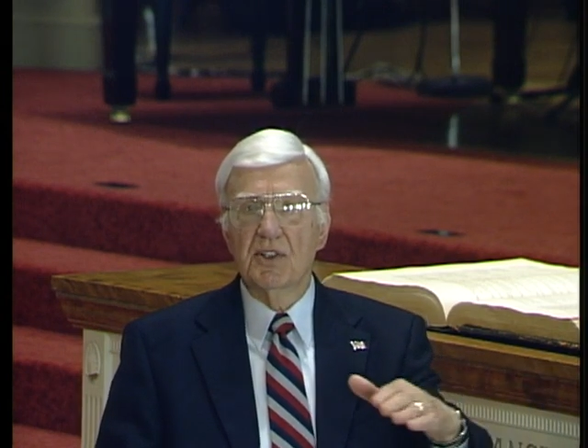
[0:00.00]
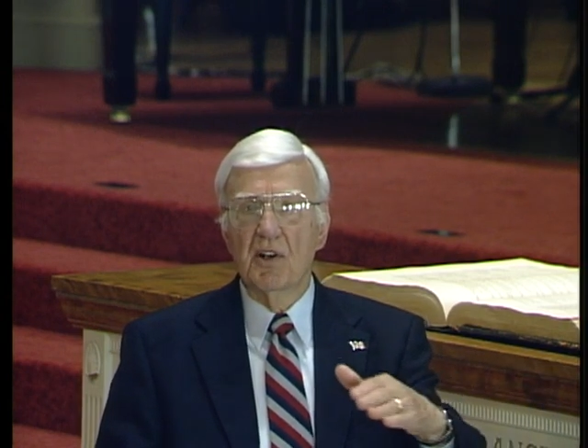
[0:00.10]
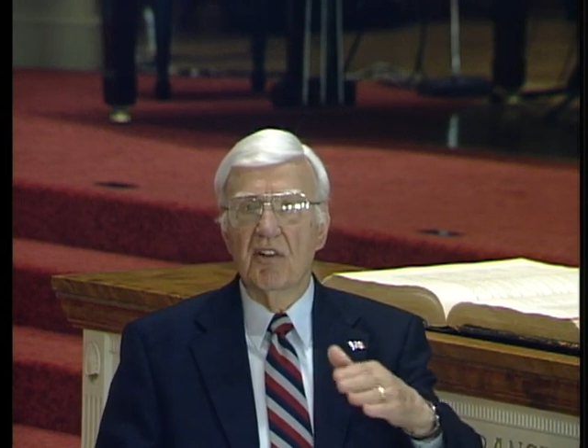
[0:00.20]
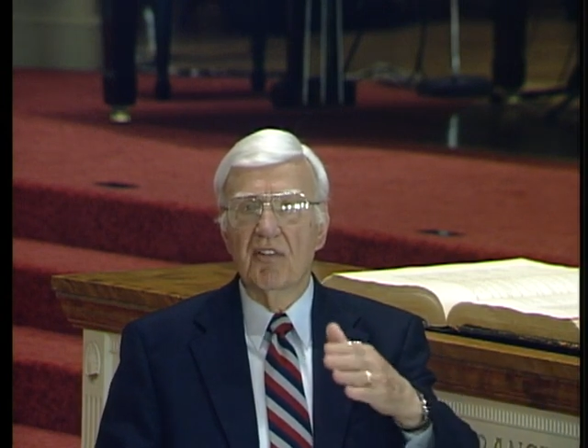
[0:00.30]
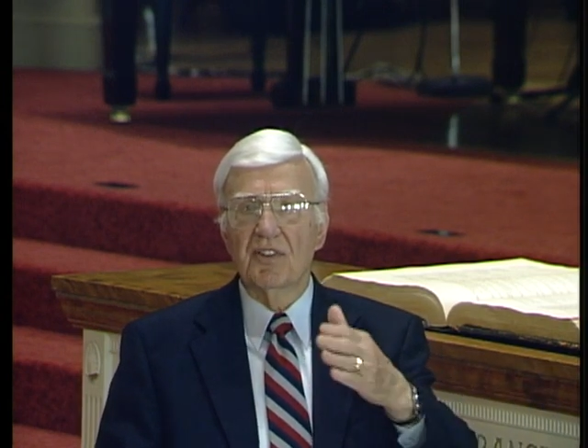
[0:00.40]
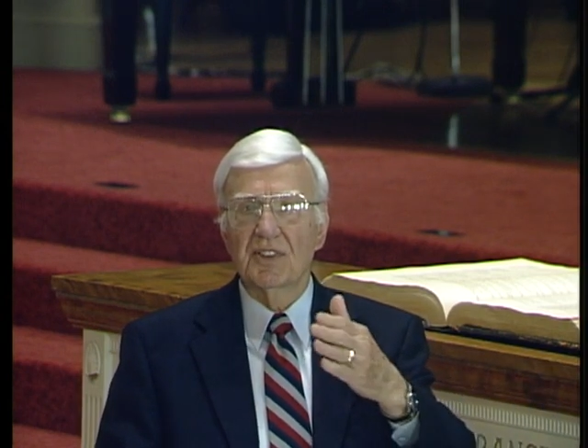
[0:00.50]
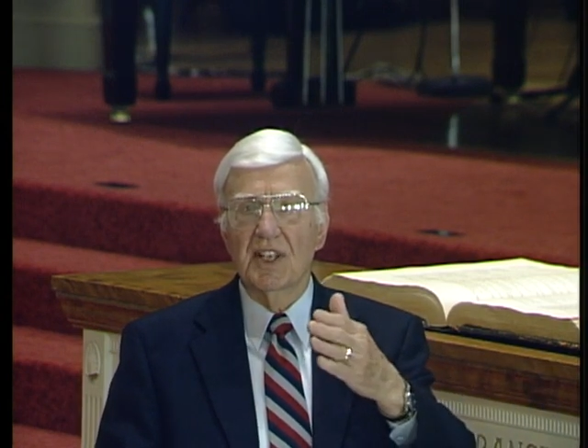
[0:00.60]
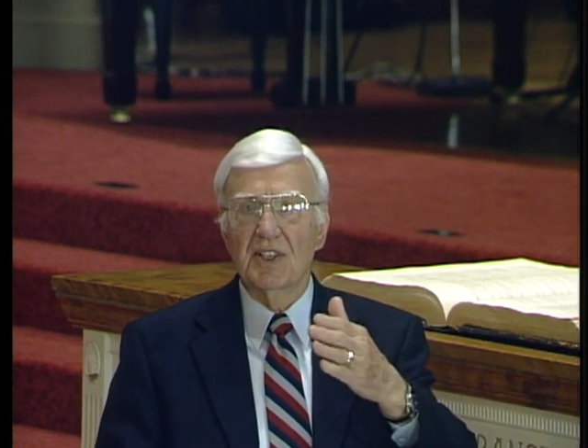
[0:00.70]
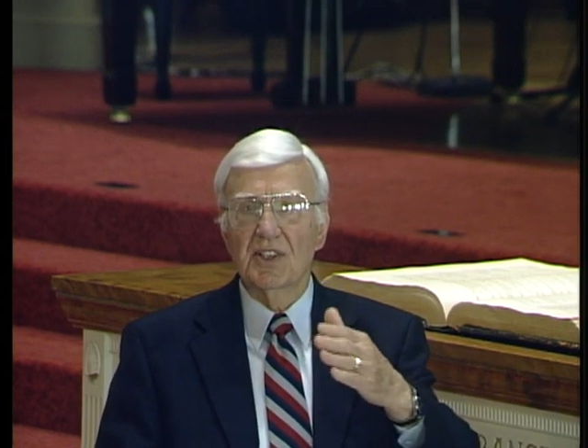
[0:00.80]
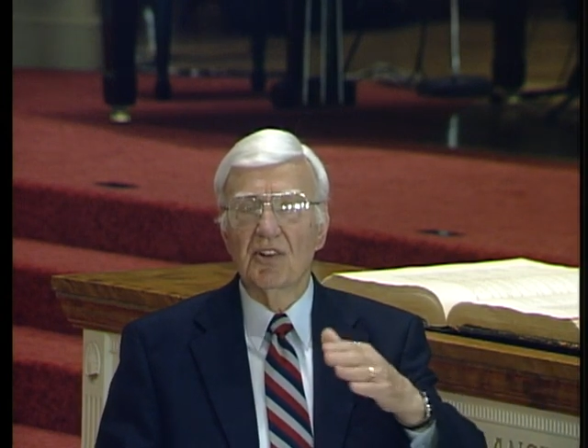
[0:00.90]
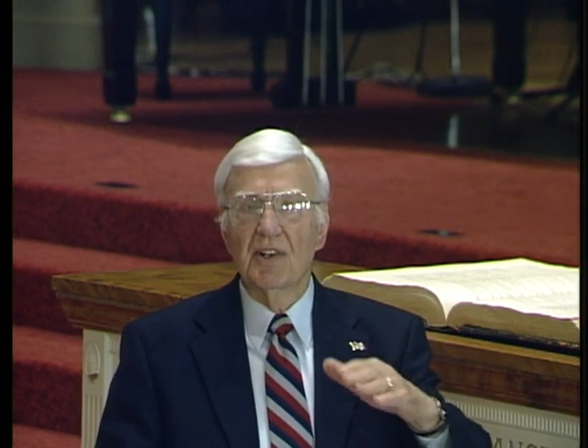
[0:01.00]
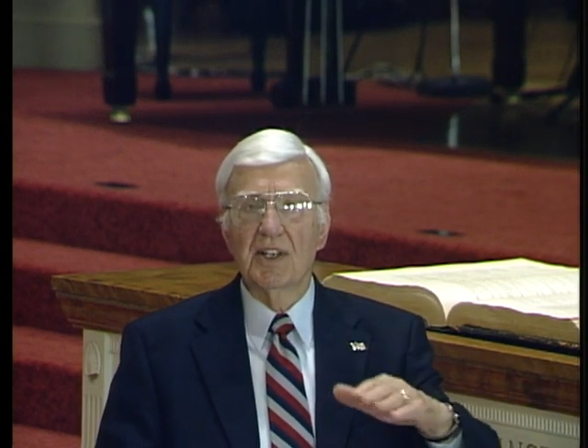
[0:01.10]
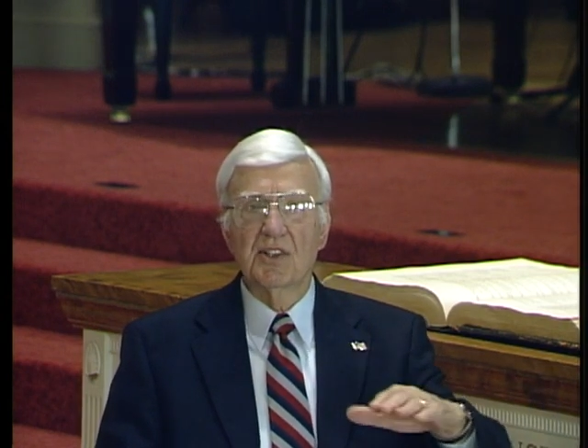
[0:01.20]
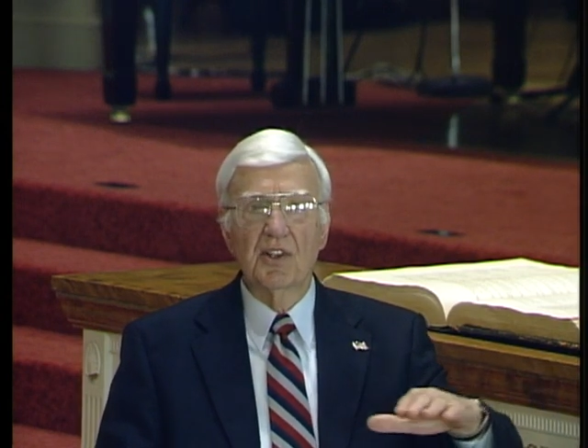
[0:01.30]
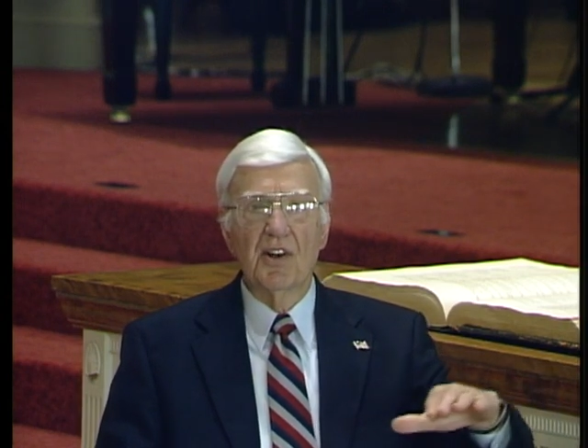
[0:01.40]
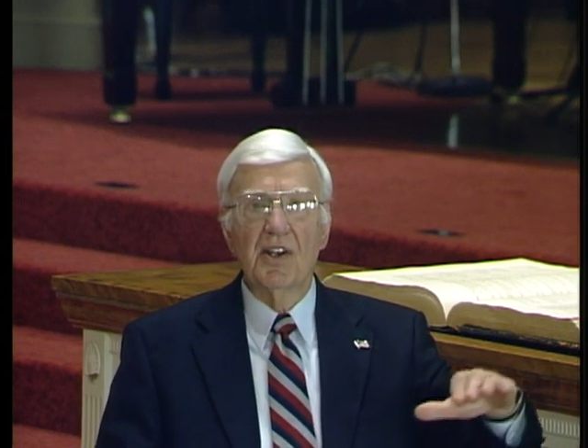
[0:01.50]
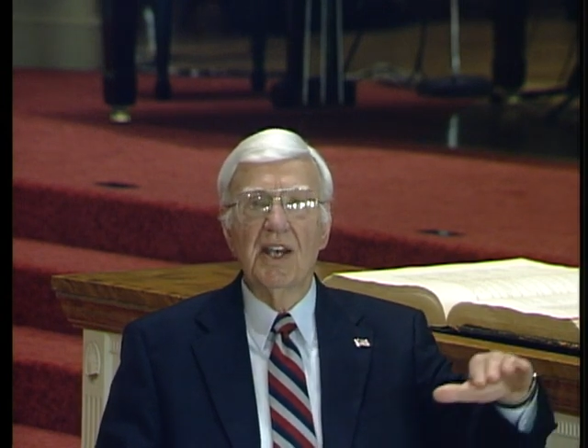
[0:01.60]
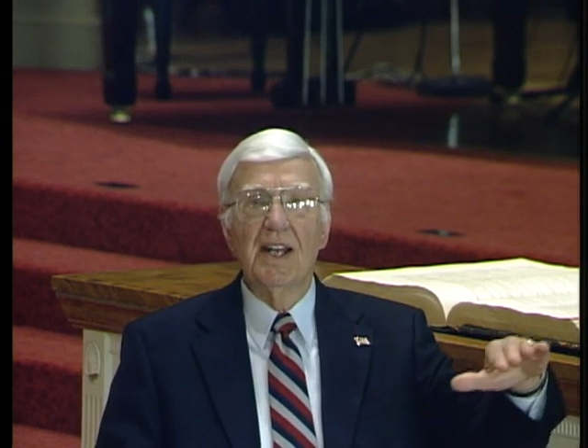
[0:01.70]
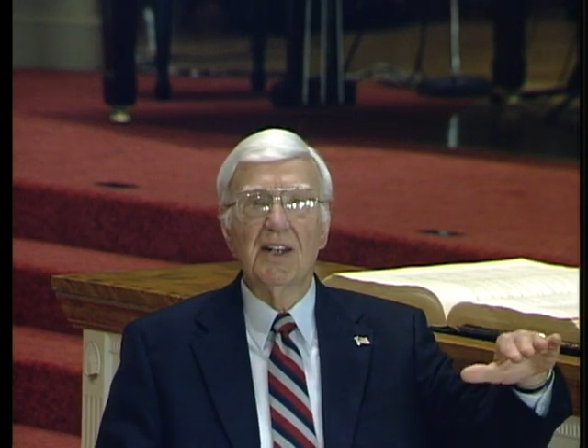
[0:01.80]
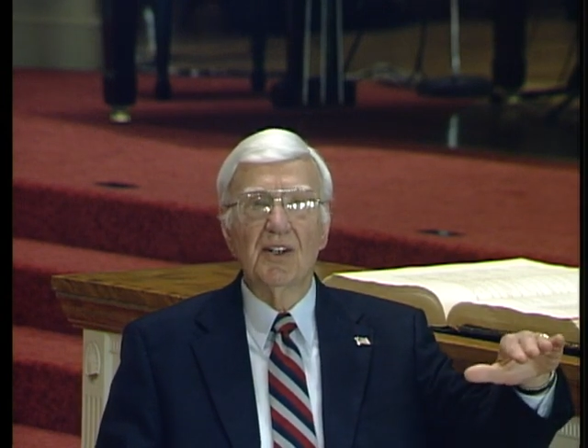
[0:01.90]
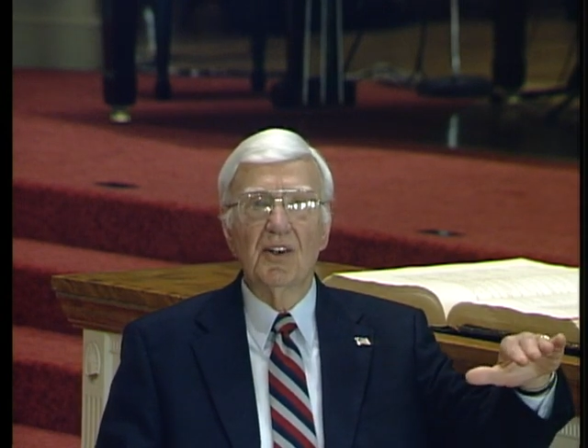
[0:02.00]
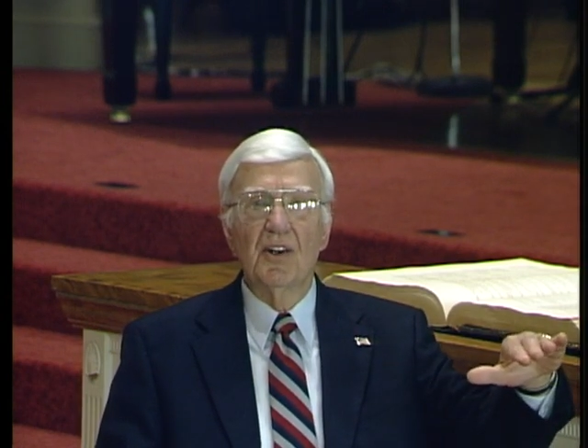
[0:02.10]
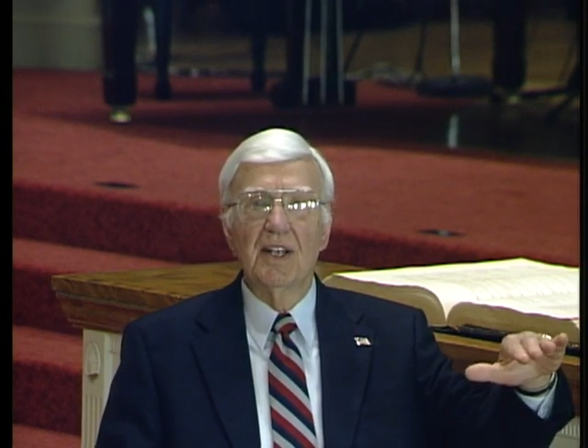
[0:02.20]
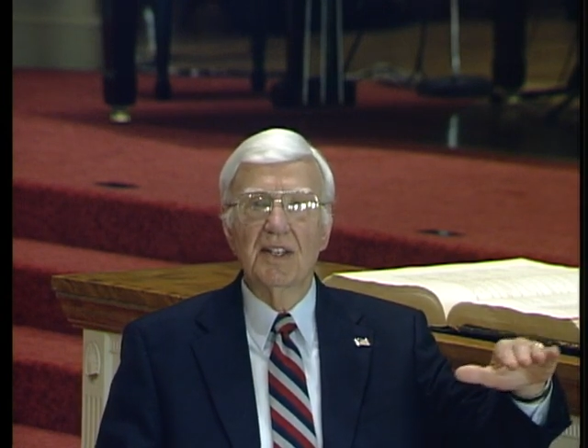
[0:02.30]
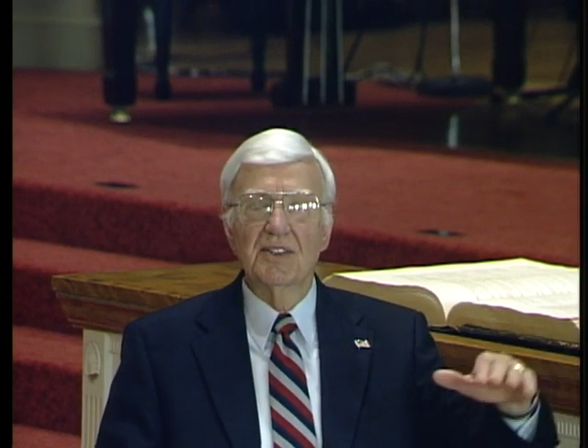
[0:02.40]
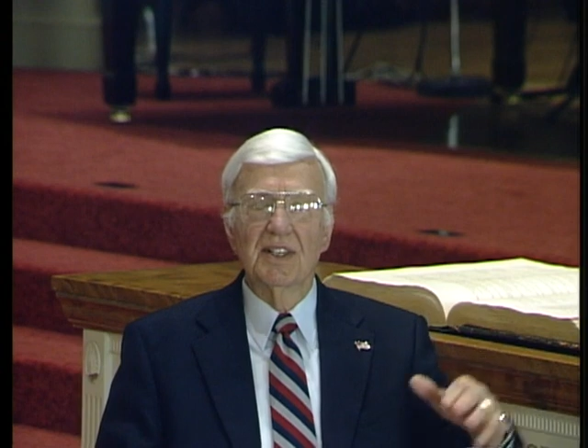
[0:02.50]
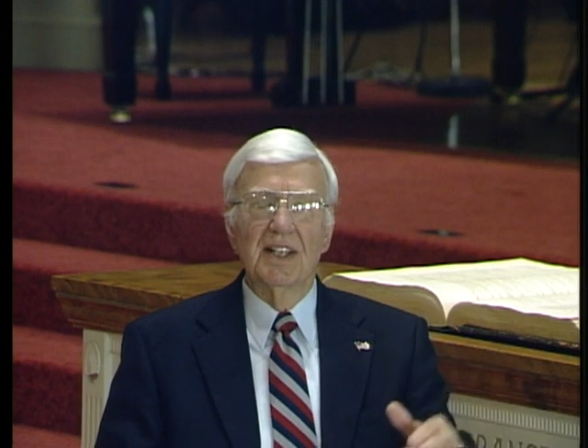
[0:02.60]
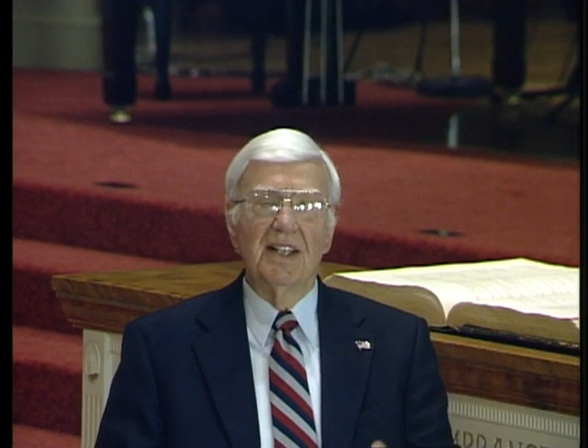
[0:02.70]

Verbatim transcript: 36 degrees, 38 degrees.